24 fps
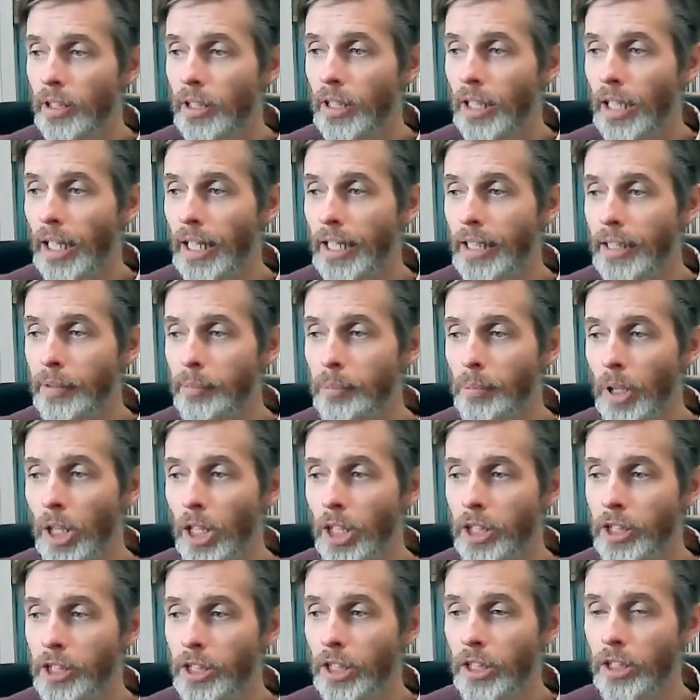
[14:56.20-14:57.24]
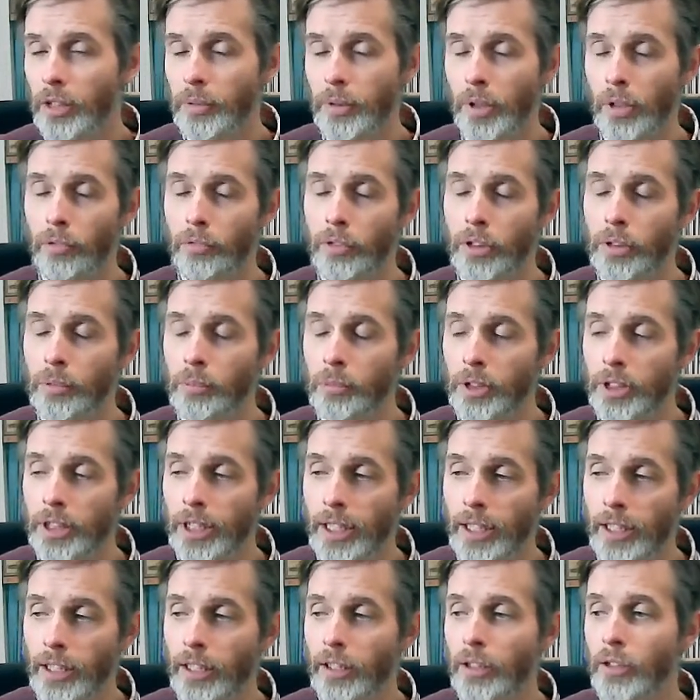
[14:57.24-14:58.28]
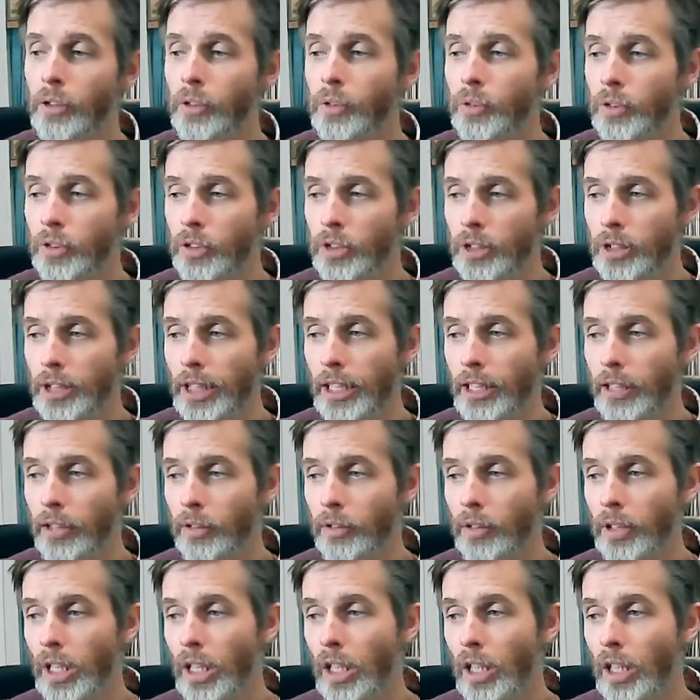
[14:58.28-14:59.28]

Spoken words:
A minor, got a rhythm down, down,